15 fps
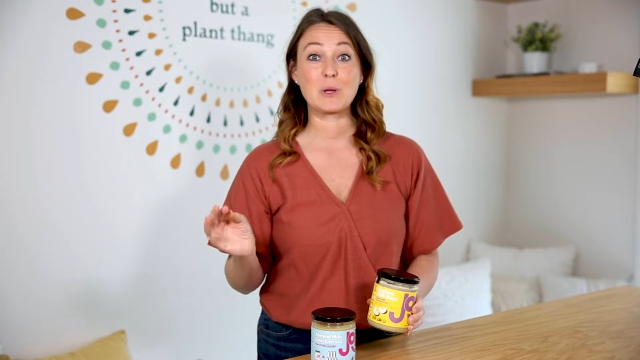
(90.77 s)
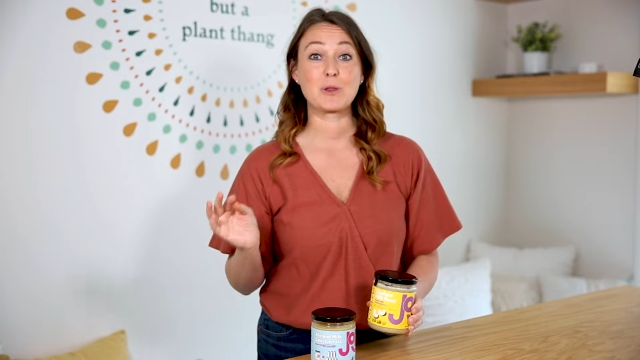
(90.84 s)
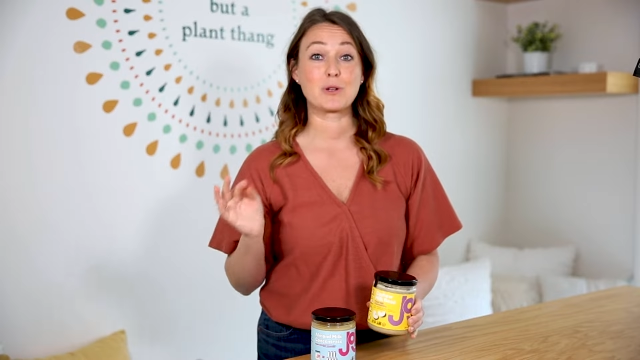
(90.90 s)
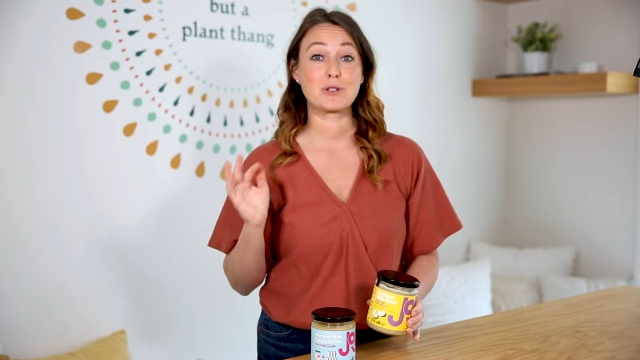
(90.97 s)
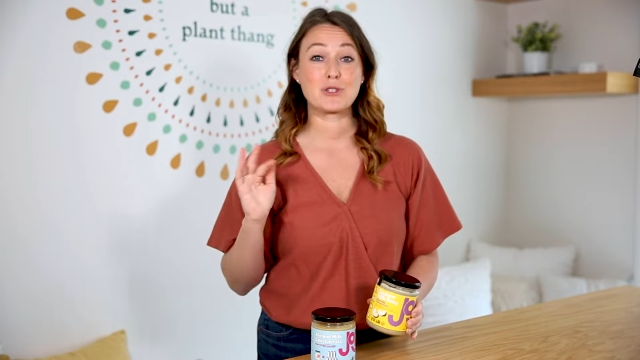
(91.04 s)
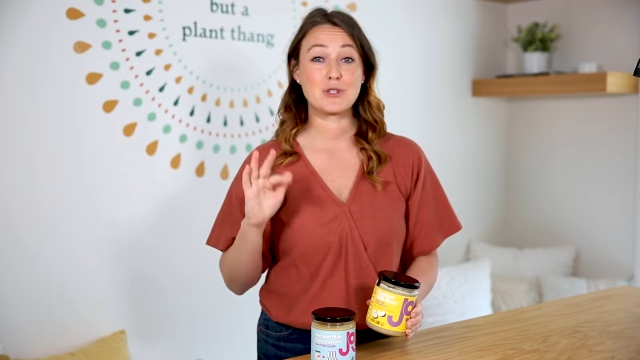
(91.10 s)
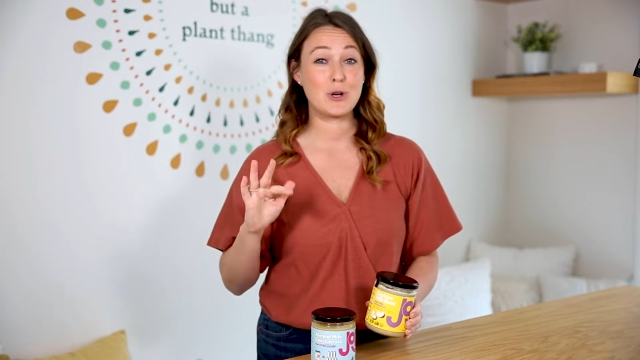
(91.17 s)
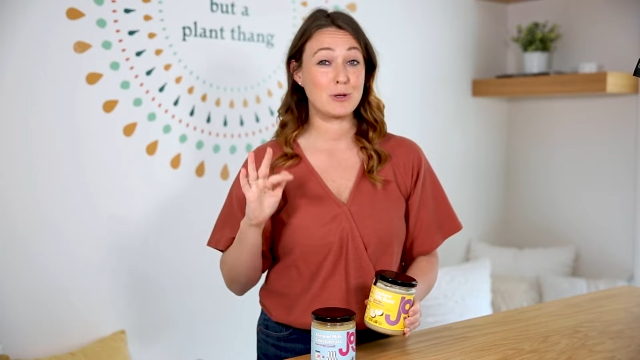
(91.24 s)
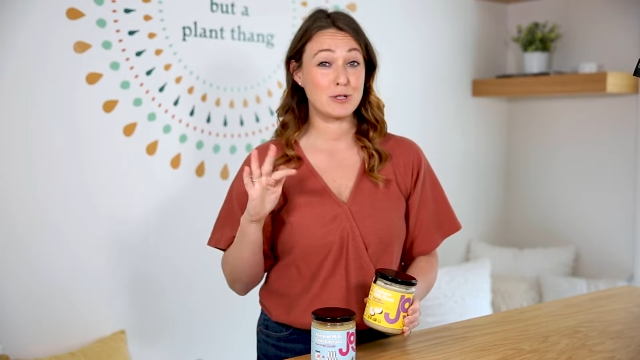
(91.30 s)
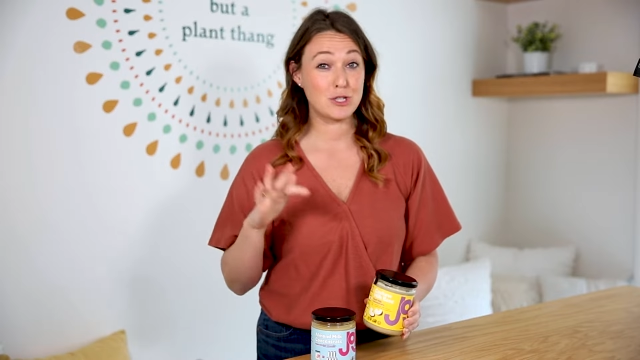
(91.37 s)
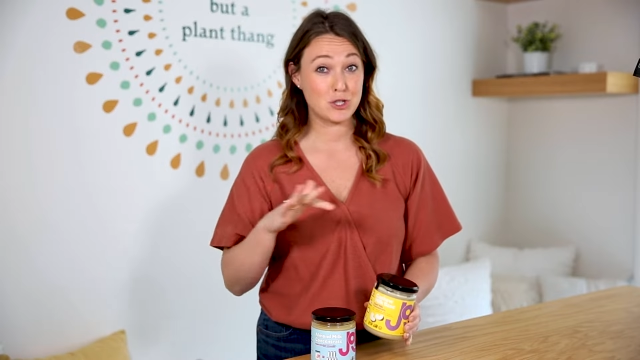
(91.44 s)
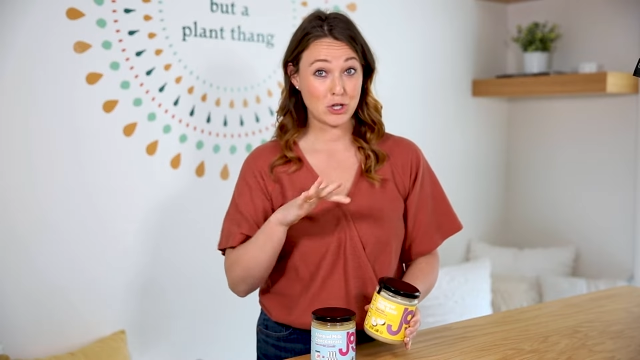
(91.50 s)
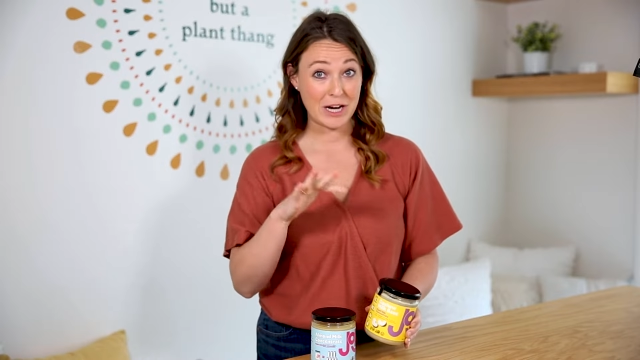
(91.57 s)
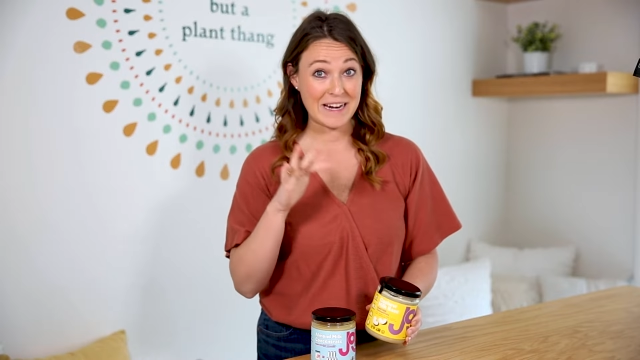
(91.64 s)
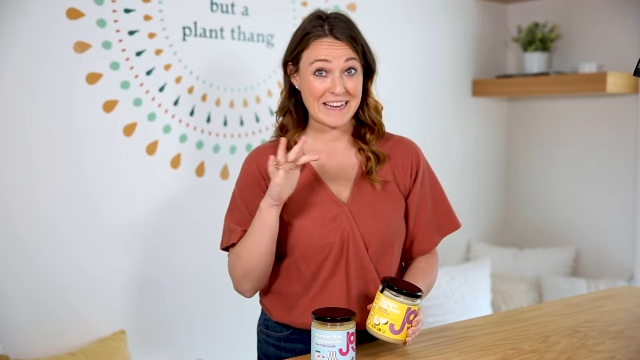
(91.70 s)
There's no
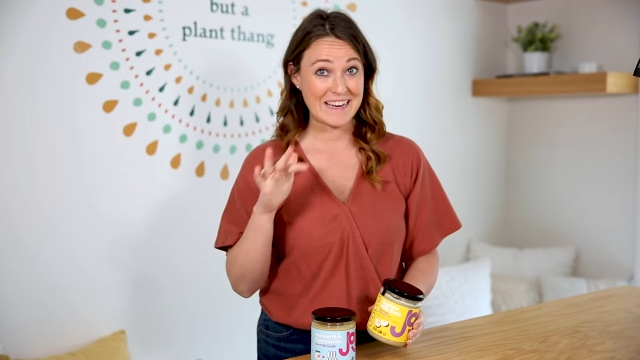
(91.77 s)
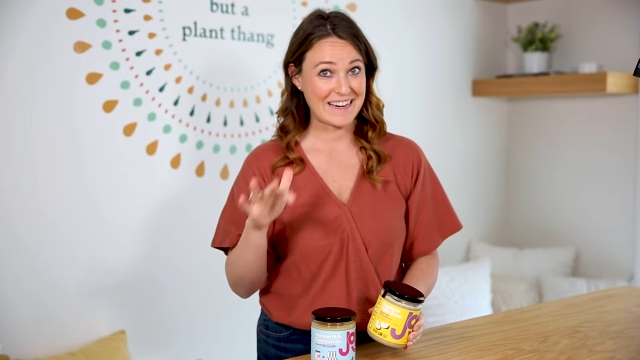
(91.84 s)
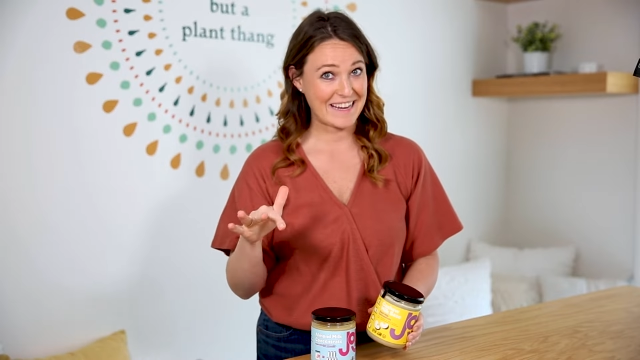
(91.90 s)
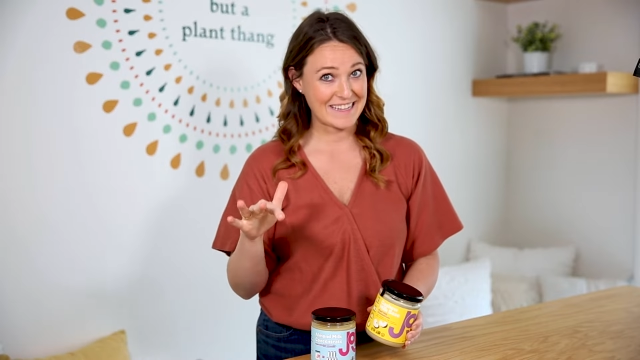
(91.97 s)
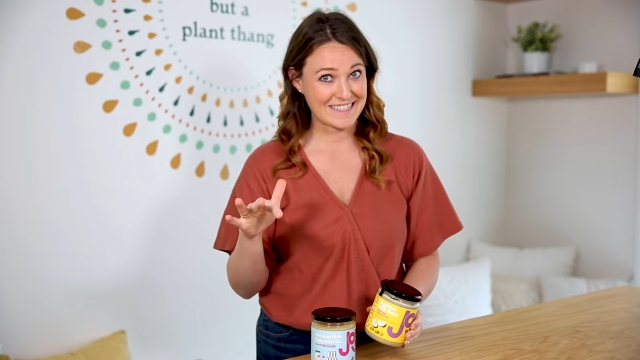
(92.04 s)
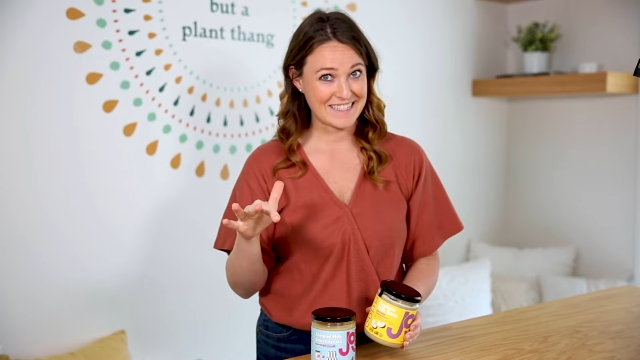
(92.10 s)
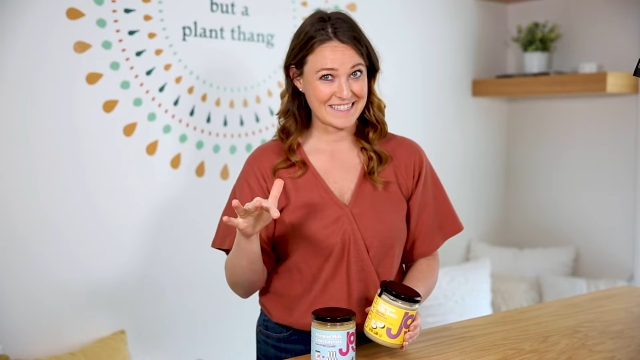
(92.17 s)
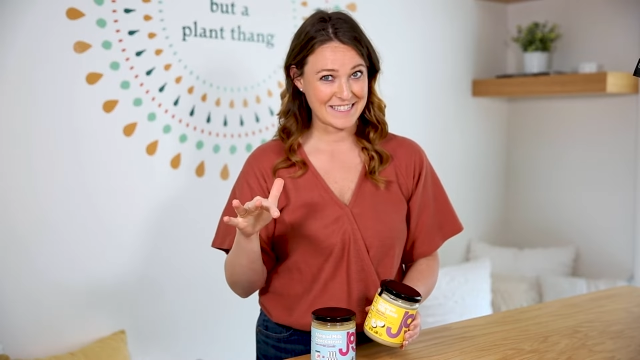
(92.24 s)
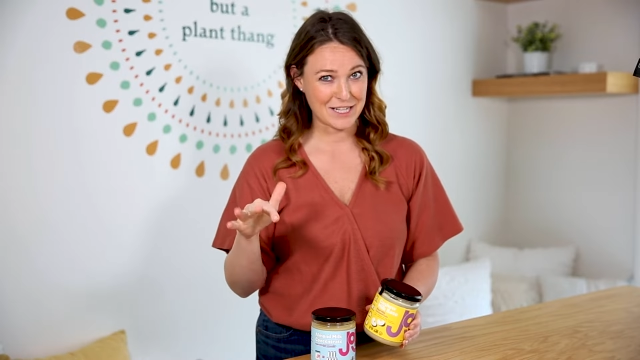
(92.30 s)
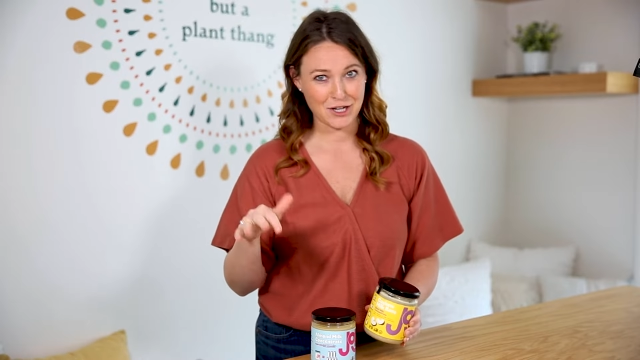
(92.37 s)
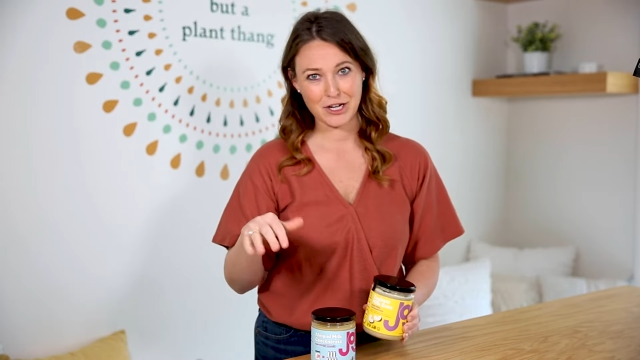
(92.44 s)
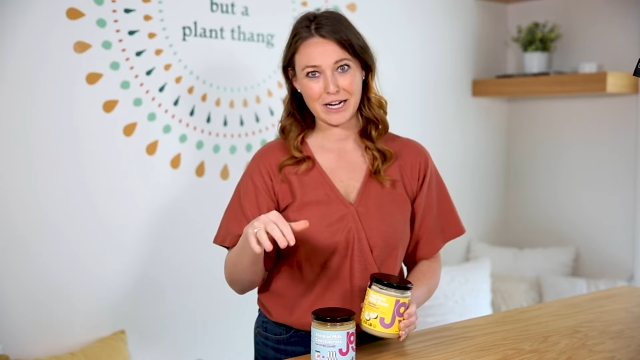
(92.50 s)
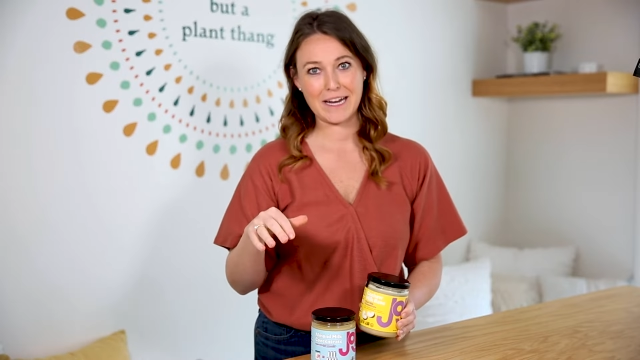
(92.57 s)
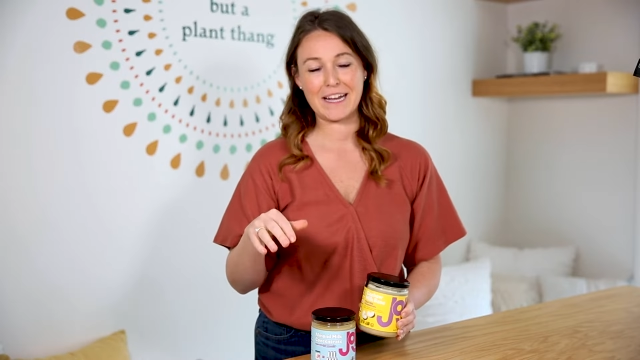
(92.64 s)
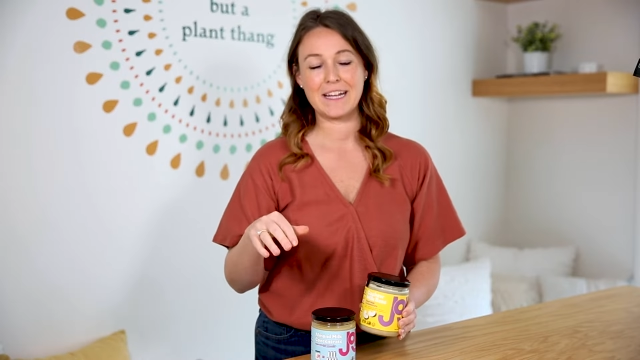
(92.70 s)
straining
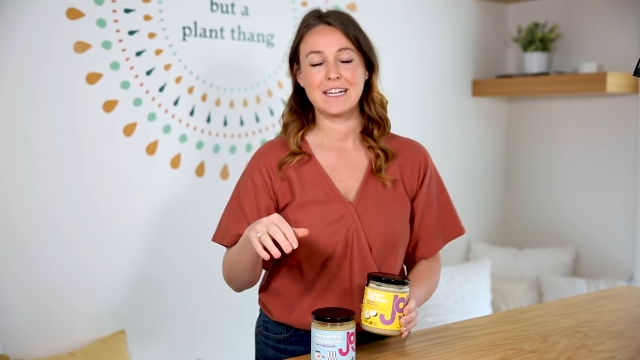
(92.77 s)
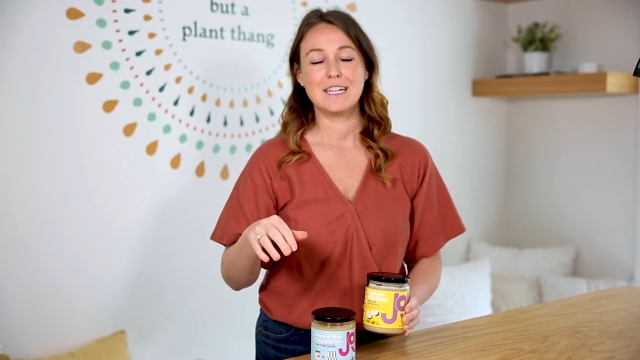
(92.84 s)
necessary.